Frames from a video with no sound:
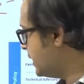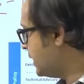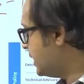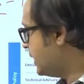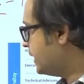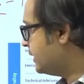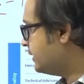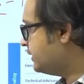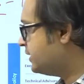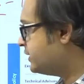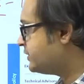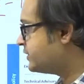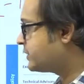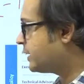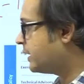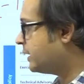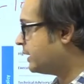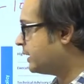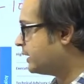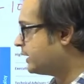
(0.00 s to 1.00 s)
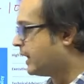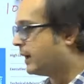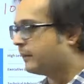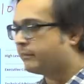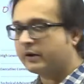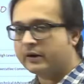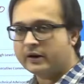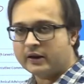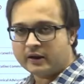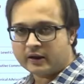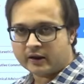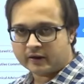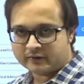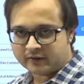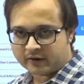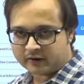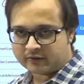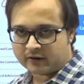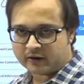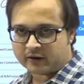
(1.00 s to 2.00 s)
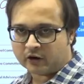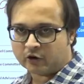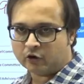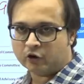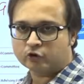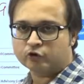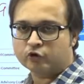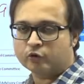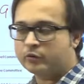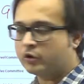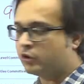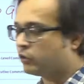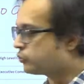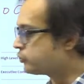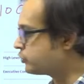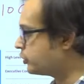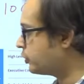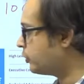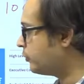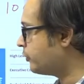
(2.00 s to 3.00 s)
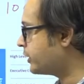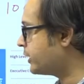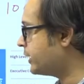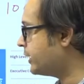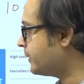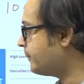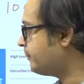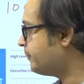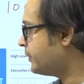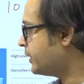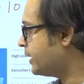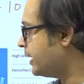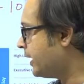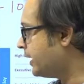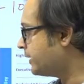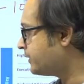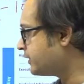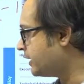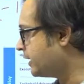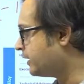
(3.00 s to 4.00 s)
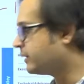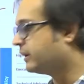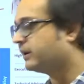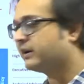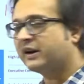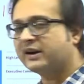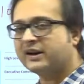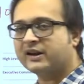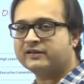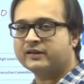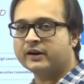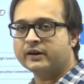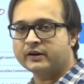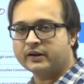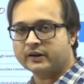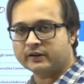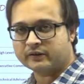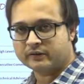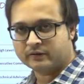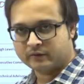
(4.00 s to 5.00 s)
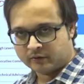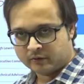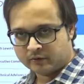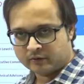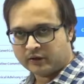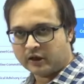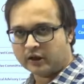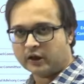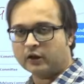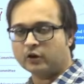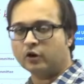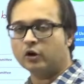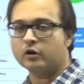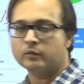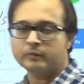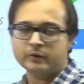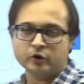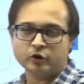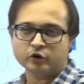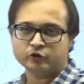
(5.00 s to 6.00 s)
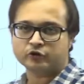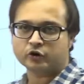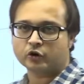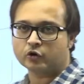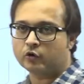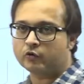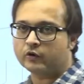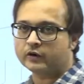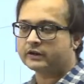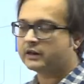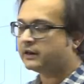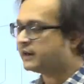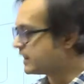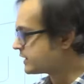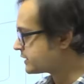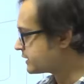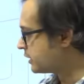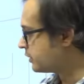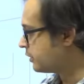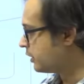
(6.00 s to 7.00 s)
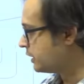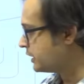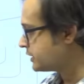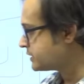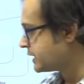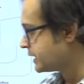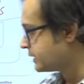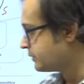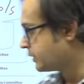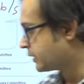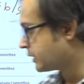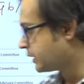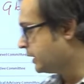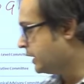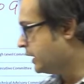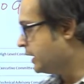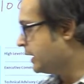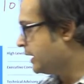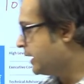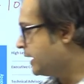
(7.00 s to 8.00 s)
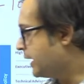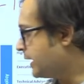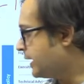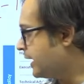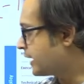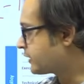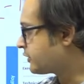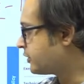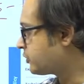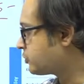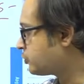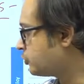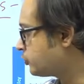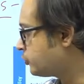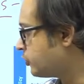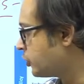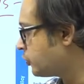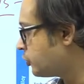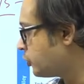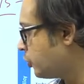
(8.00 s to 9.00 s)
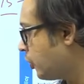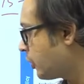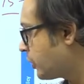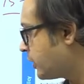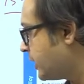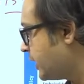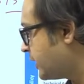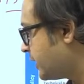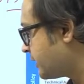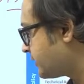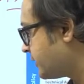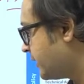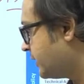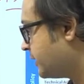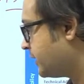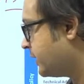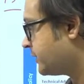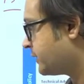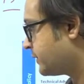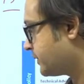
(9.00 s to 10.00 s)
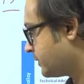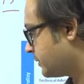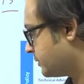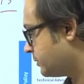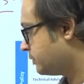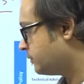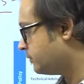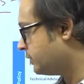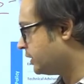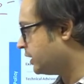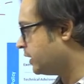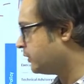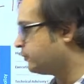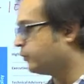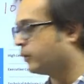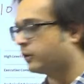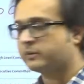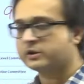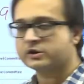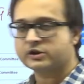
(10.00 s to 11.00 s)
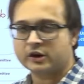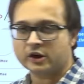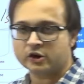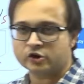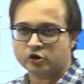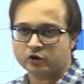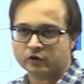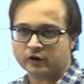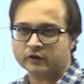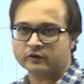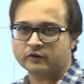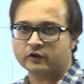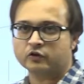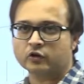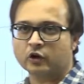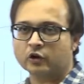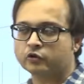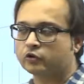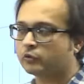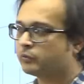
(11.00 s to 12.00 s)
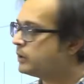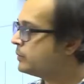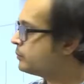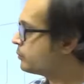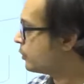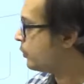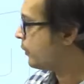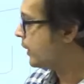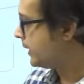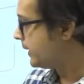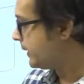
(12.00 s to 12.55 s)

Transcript: digital library, etc. can also be hosted over here, and central data centers, they can all be hosted over the National Knowledge Network. And access to secure data centers with information assurance is also being provided.